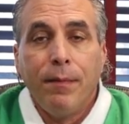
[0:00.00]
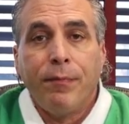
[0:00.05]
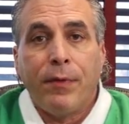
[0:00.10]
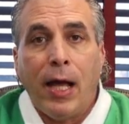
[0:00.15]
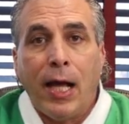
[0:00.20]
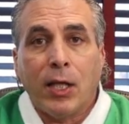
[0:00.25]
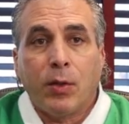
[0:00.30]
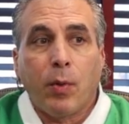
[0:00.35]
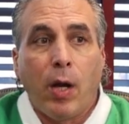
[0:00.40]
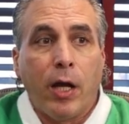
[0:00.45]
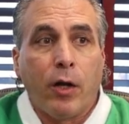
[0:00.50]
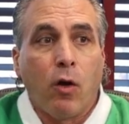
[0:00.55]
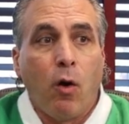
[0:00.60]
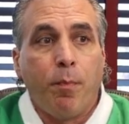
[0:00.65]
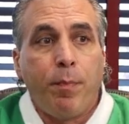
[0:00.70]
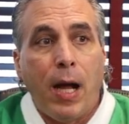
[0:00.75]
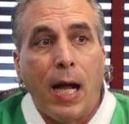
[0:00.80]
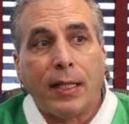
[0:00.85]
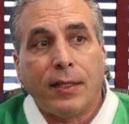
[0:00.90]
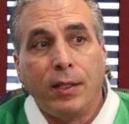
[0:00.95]
That's why I go
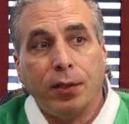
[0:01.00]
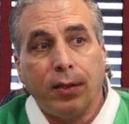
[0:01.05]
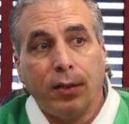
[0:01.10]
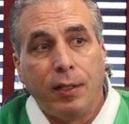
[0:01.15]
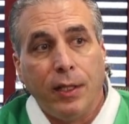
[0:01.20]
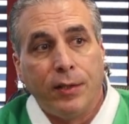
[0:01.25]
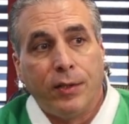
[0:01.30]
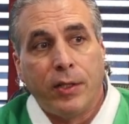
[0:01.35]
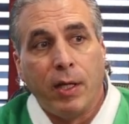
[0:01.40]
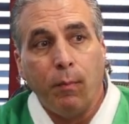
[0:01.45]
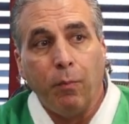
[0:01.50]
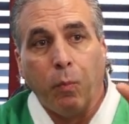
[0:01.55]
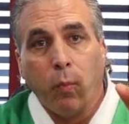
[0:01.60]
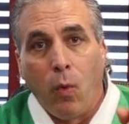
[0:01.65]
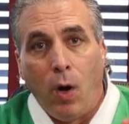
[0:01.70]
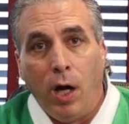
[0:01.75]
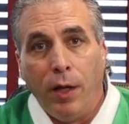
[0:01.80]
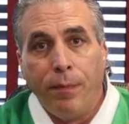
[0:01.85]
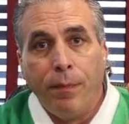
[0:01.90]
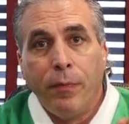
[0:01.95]
back to tip
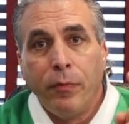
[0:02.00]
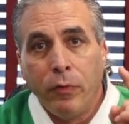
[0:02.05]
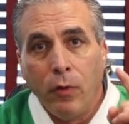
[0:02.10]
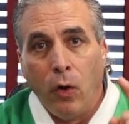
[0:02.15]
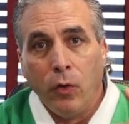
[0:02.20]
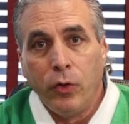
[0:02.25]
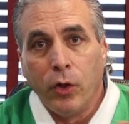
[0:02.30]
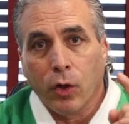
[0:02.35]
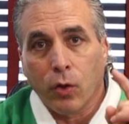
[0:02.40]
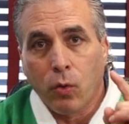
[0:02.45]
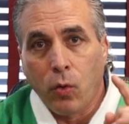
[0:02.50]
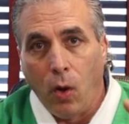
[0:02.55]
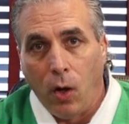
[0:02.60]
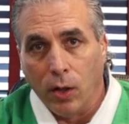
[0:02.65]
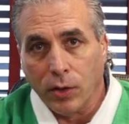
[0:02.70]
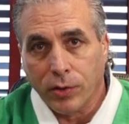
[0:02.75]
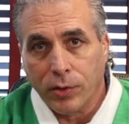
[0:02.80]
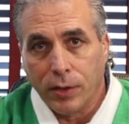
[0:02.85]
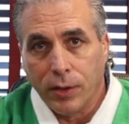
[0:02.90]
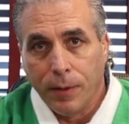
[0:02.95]
1, know your
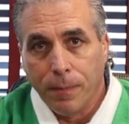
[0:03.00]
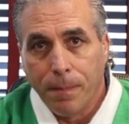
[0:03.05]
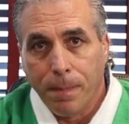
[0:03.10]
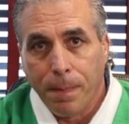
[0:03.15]
cost.